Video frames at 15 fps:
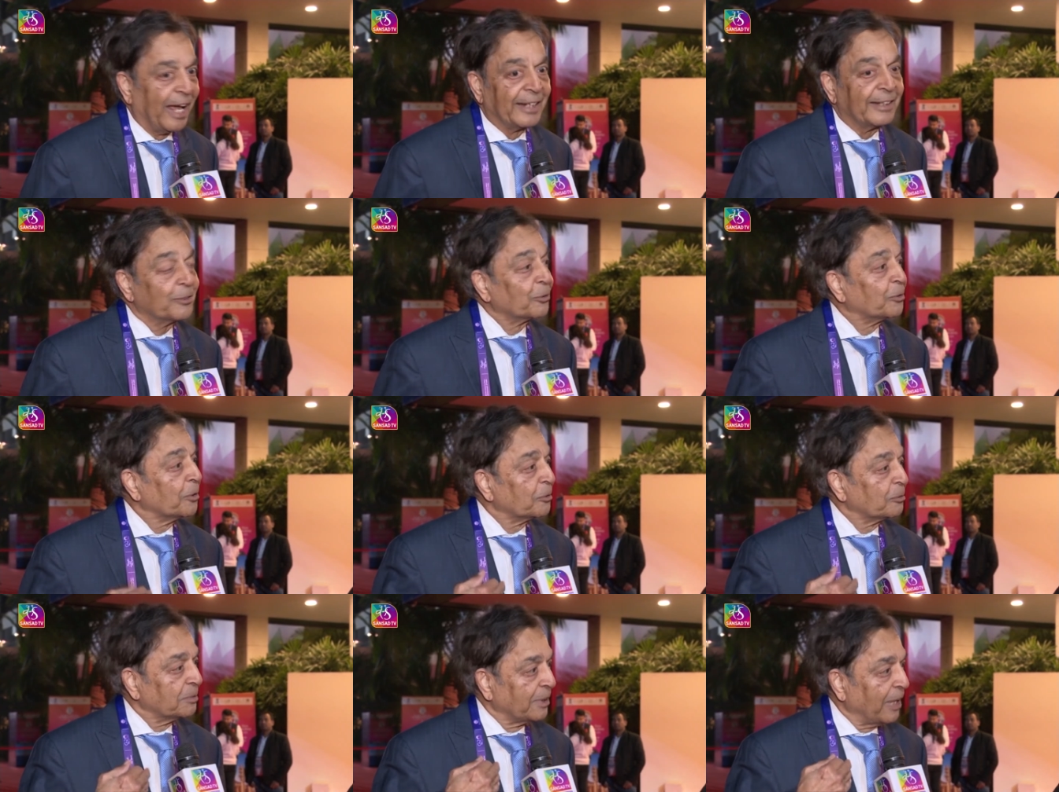I need to
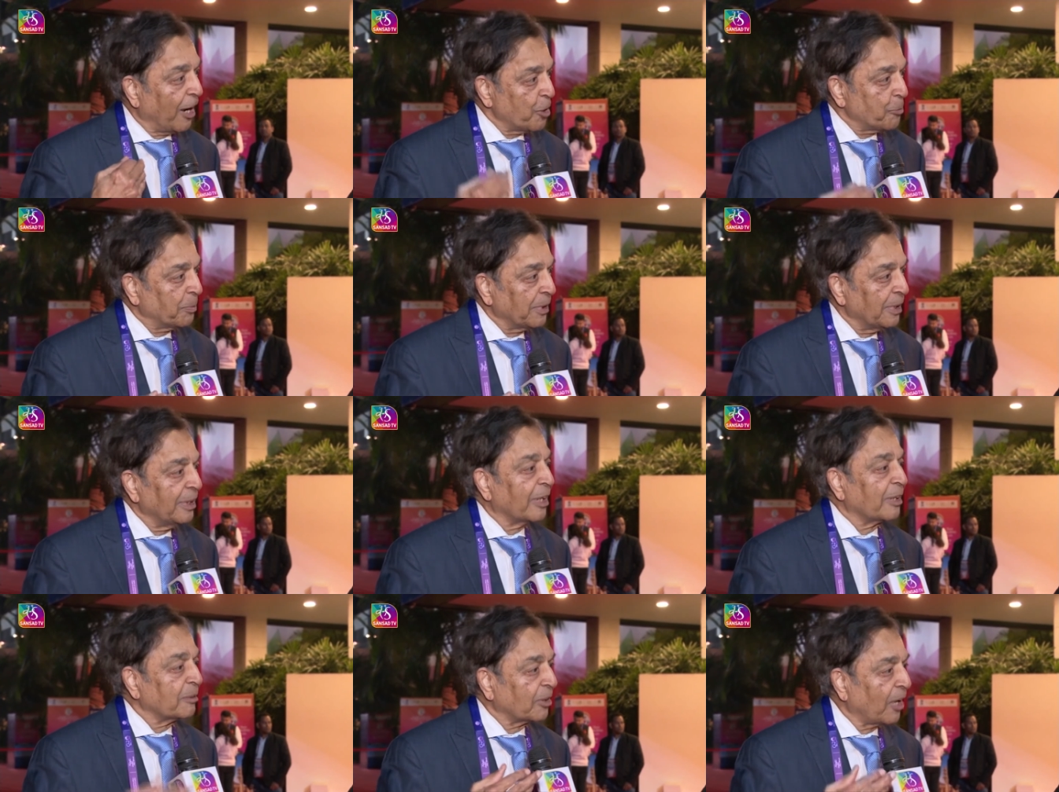go to the
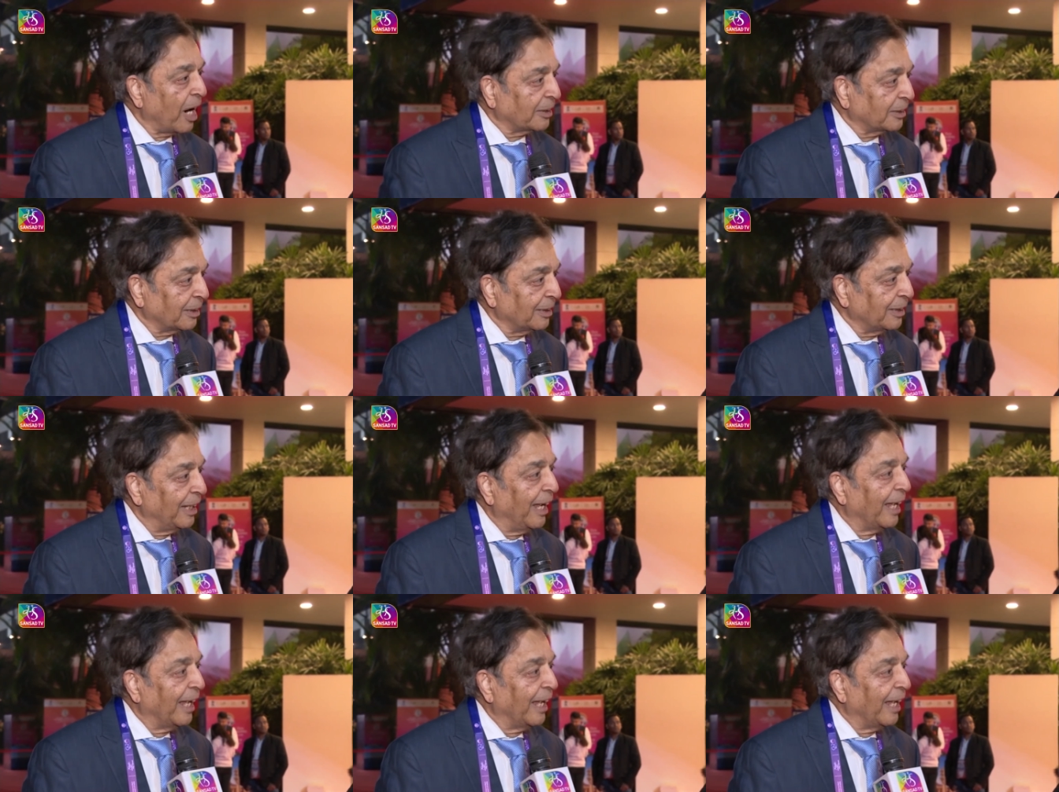hospital or a doctor,